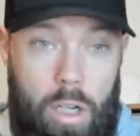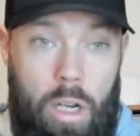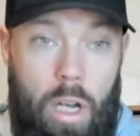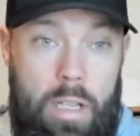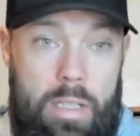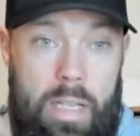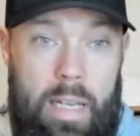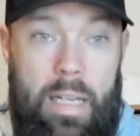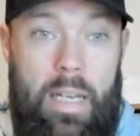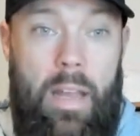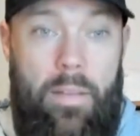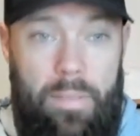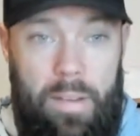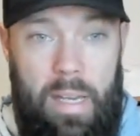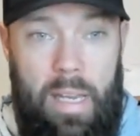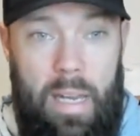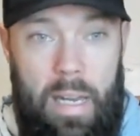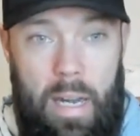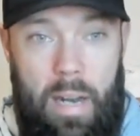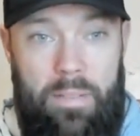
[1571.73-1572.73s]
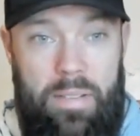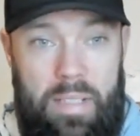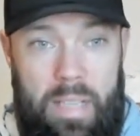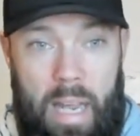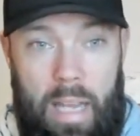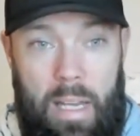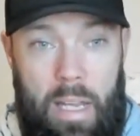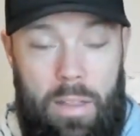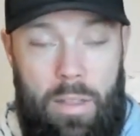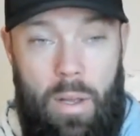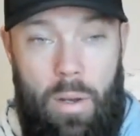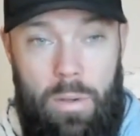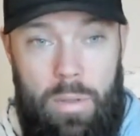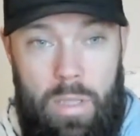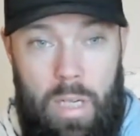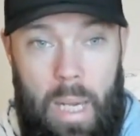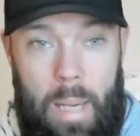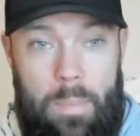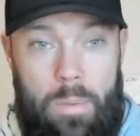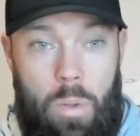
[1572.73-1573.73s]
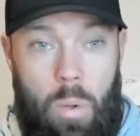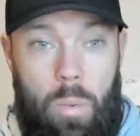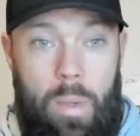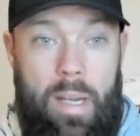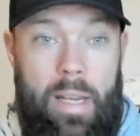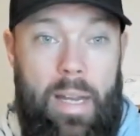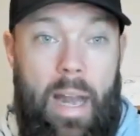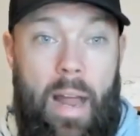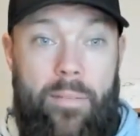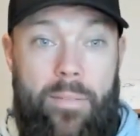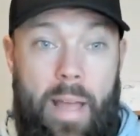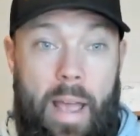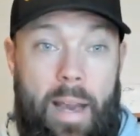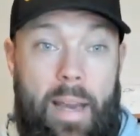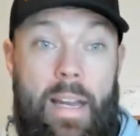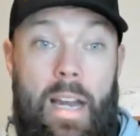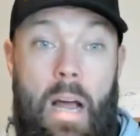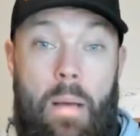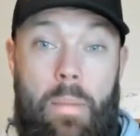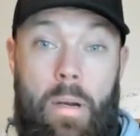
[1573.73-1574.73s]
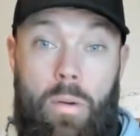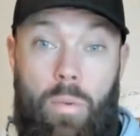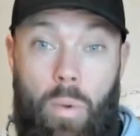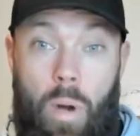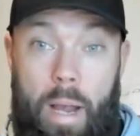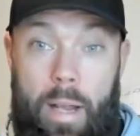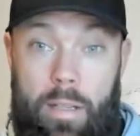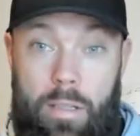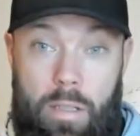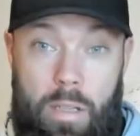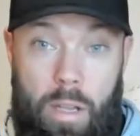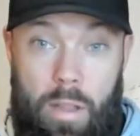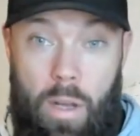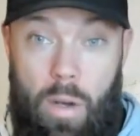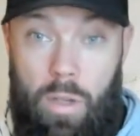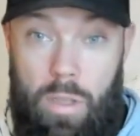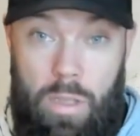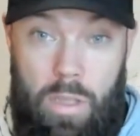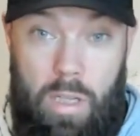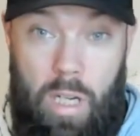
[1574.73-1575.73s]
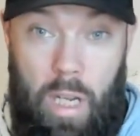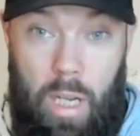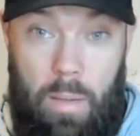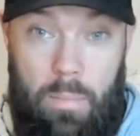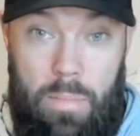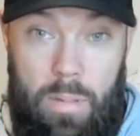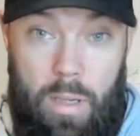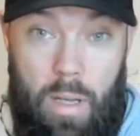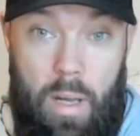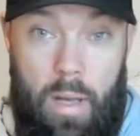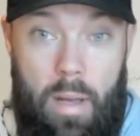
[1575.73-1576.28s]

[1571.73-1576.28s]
a significant enough stake in those teams where we can have economic rights to those teams.